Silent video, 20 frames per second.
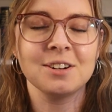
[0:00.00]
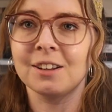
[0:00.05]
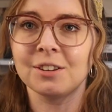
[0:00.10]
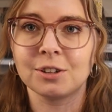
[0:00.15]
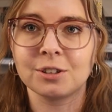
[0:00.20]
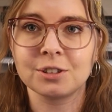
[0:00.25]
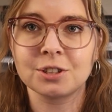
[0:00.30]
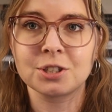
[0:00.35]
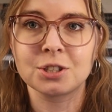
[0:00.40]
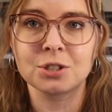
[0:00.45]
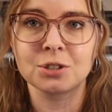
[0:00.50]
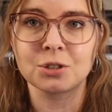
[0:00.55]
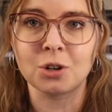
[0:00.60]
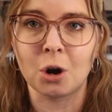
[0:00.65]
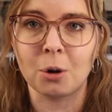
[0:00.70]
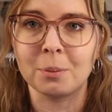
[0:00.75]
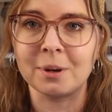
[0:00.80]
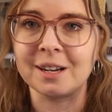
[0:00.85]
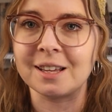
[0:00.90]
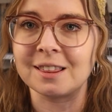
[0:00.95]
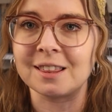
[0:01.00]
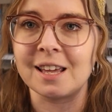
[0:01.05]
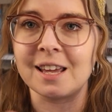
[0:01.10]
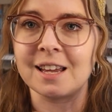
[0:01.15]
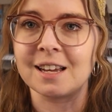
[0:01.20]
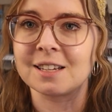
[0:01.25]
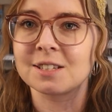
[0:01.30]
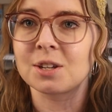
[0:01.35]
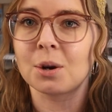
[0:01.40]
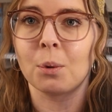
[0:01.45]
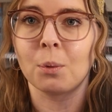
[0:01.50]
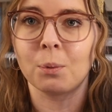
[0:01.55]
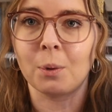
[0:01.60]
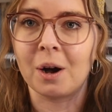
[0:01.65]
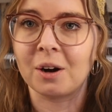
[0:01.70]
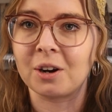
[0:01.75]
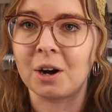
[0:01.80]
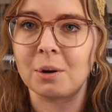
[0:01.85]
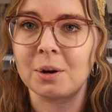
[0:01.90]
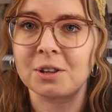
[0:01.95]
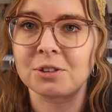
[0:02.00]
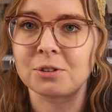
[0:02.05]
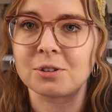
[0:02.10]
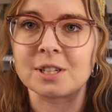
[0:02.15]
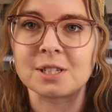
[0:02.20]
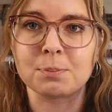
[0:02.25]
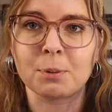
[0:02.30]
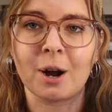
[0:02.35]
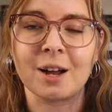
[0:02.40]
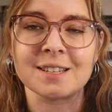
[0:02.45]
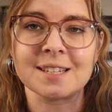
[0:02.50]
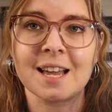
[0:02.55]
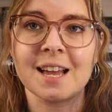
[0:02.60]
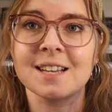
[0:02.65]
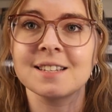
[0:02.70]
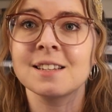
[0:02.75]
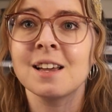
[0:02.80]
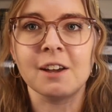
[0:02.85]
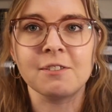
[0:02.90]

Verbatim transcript: I learned so many things while going through this process.